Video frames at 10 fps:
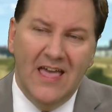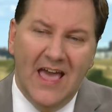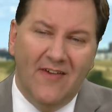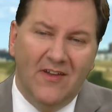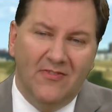
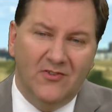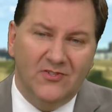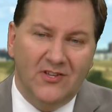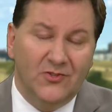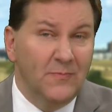And then there's
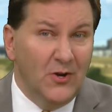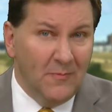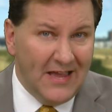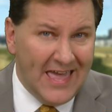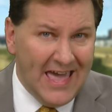also Peter
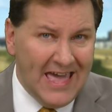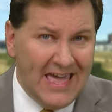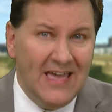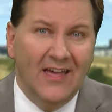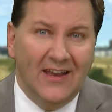
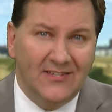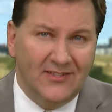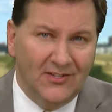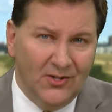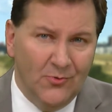McKay,
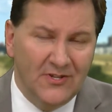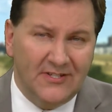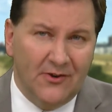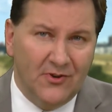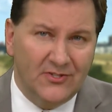Leslyn Lewis,
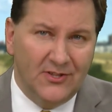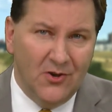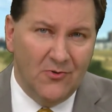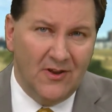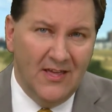Derek
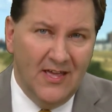Sloan.